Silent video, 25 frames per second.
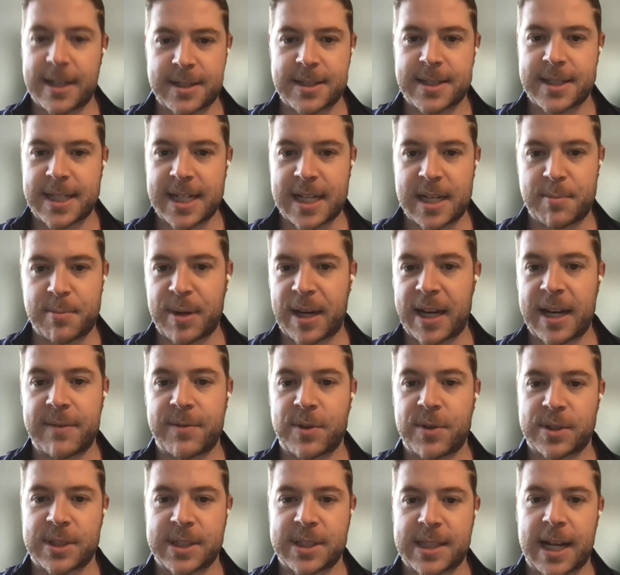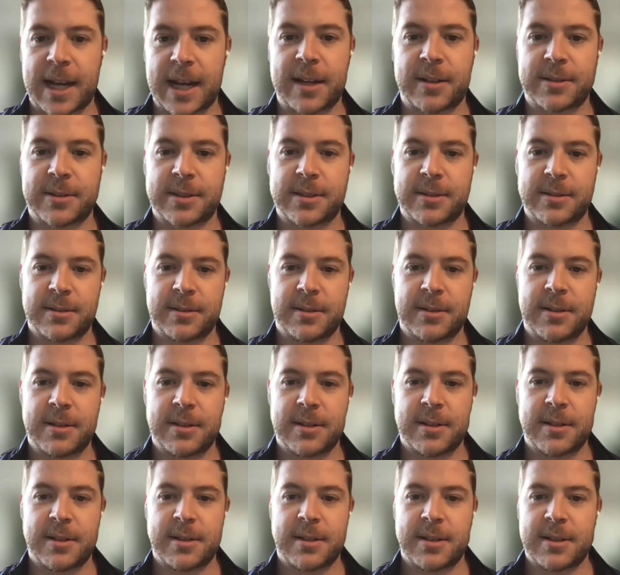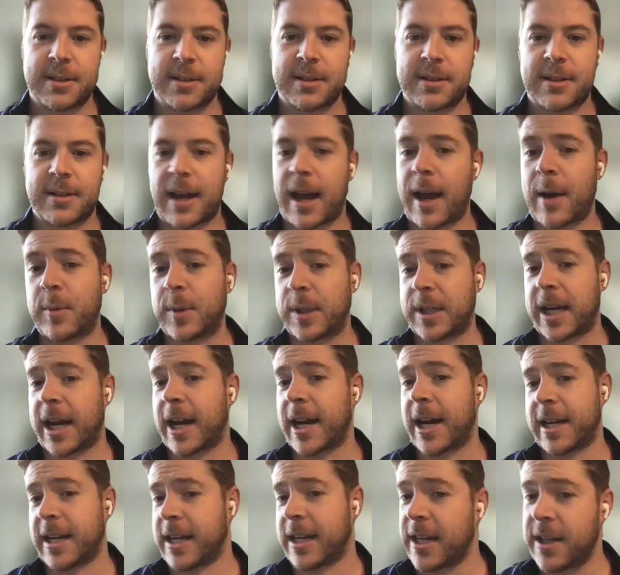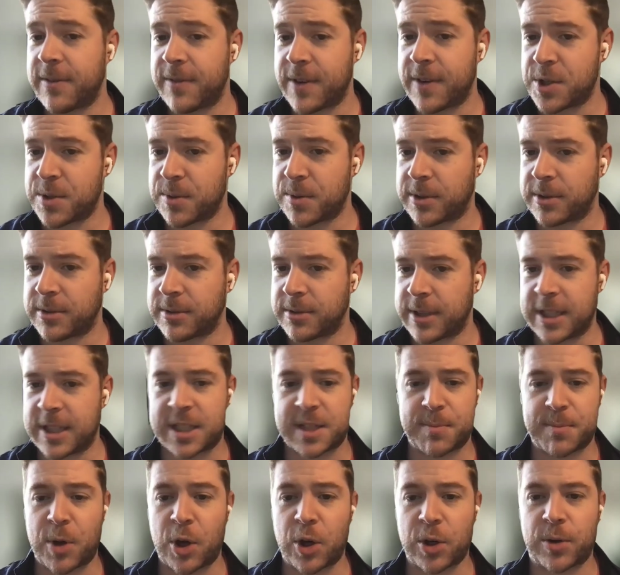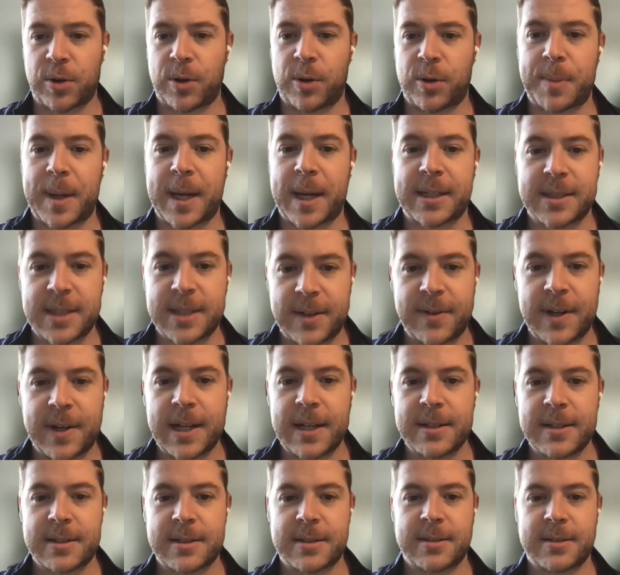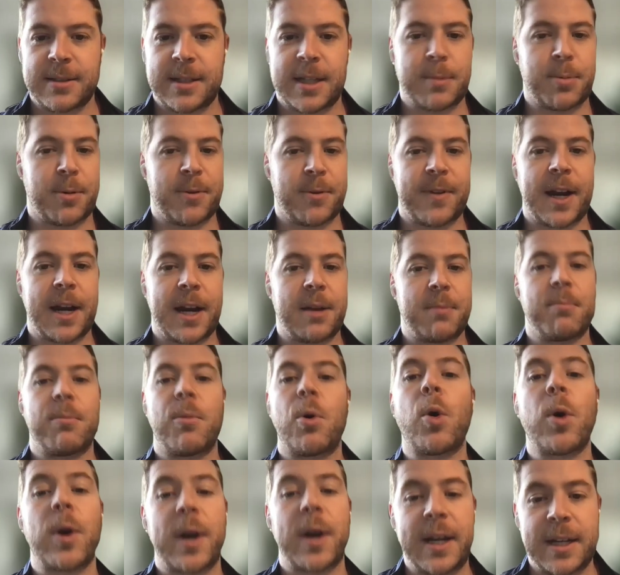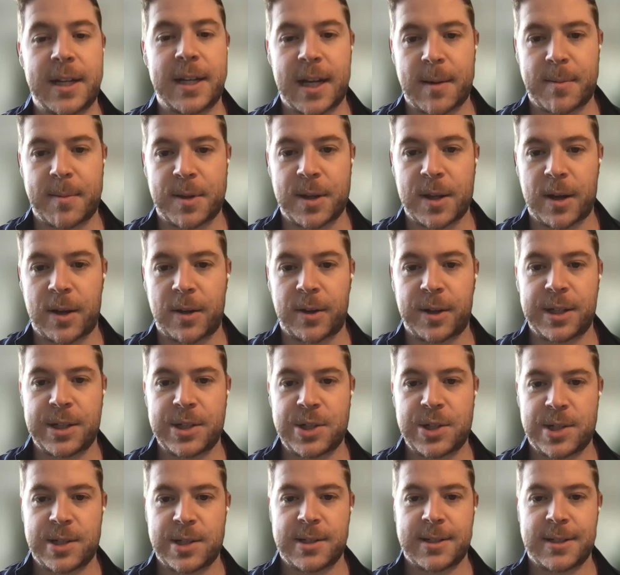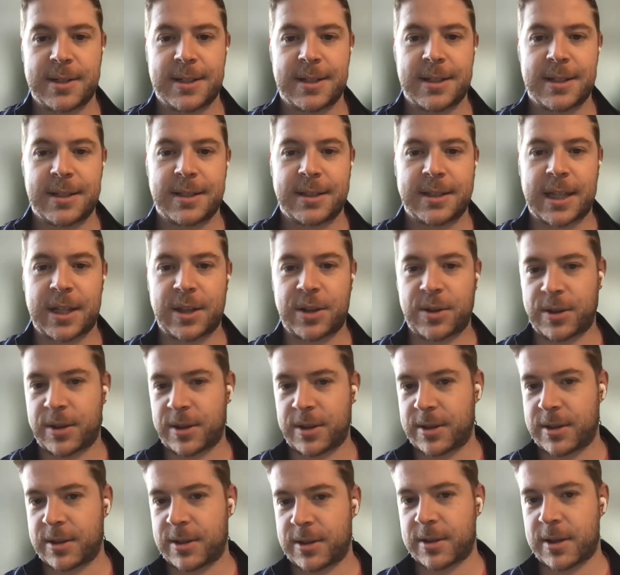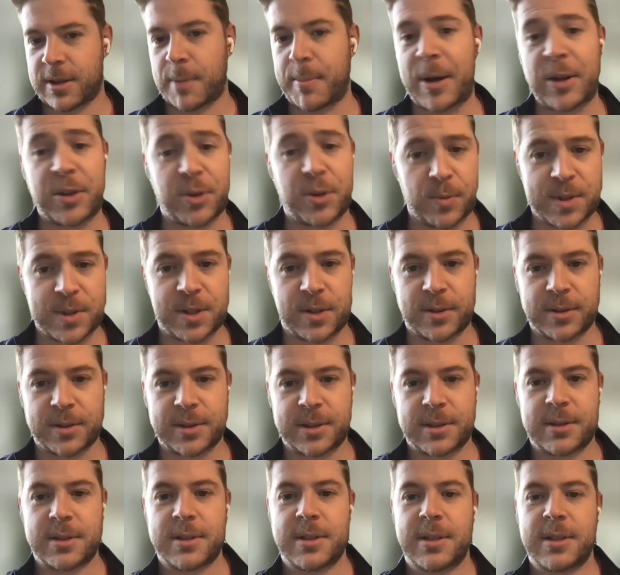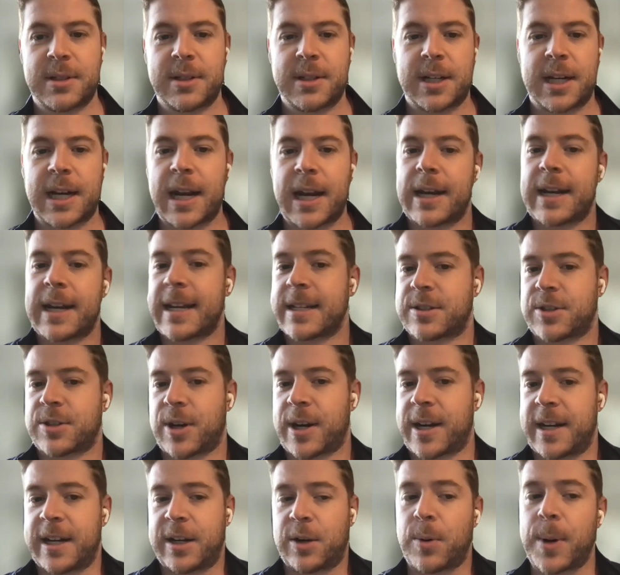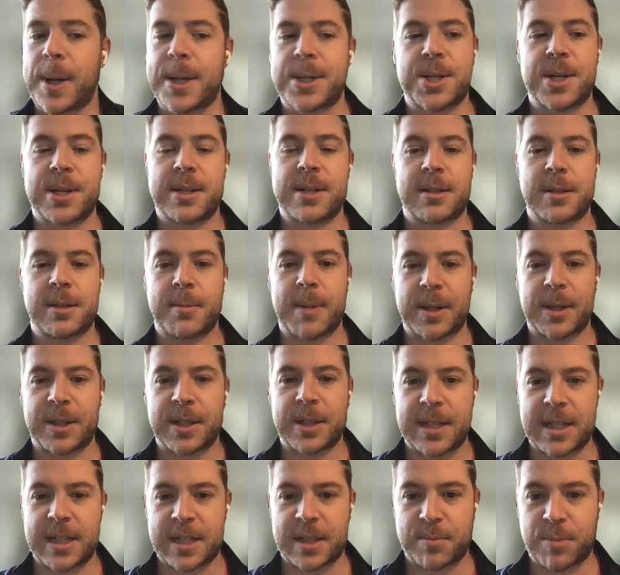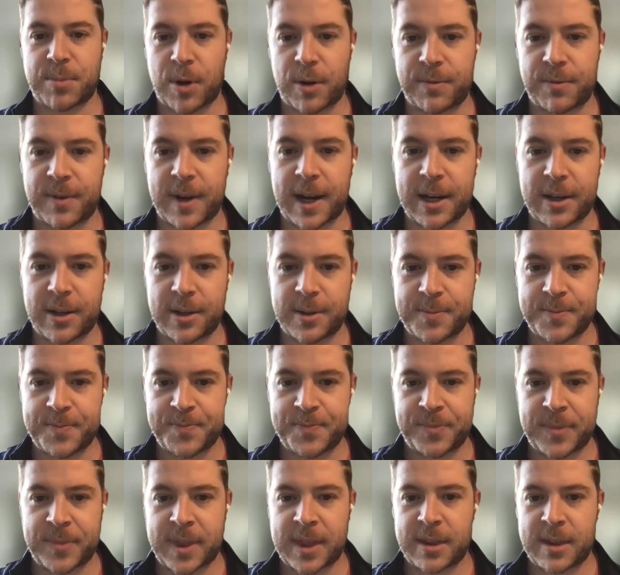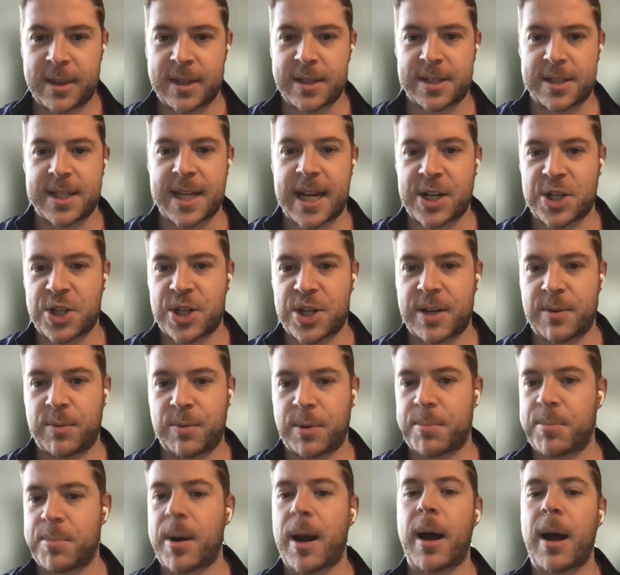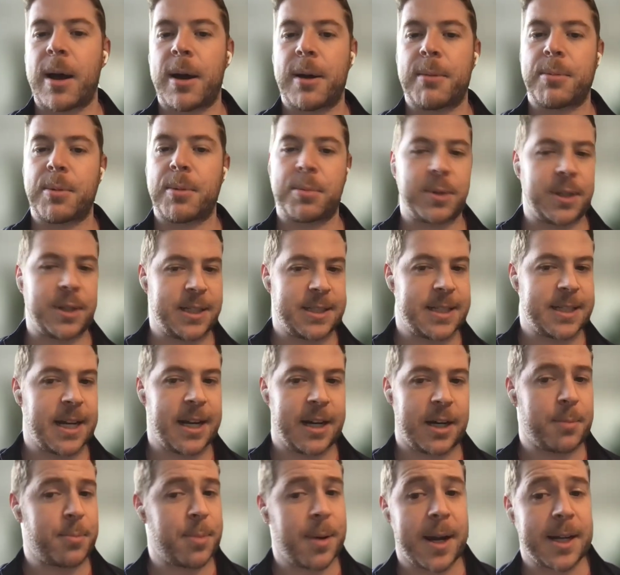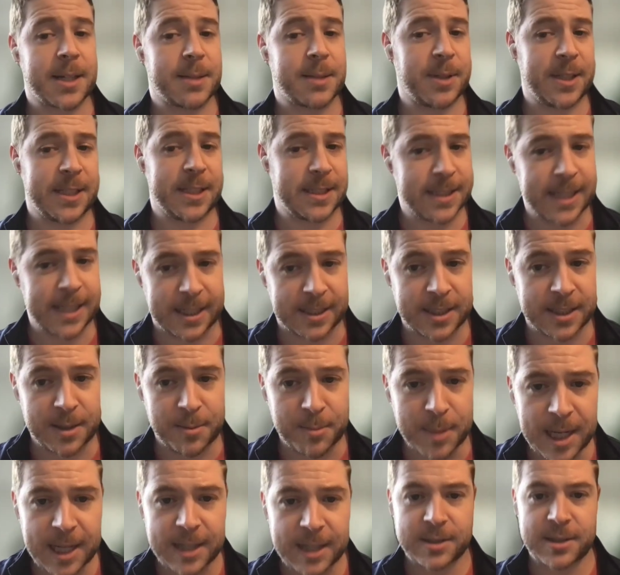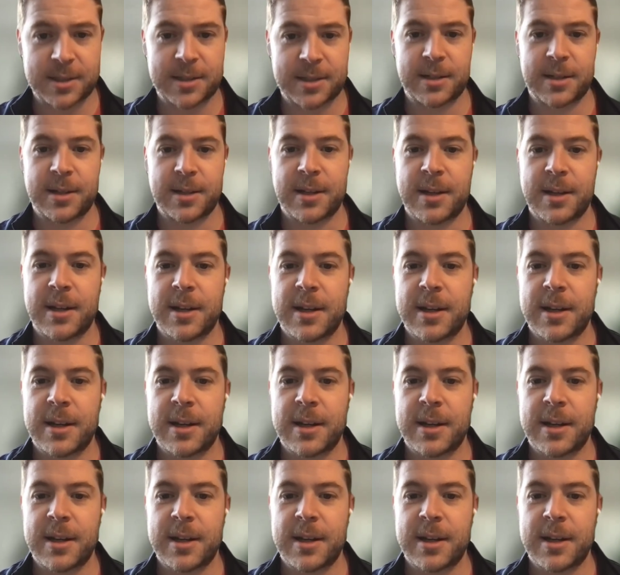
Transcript: and C behavioral styles. I would guide individual and small group activities that provided more in-depth knowledge that, about the results, and I'd answer any questions about the disc profile. This session would probably take approximately 60 minutes,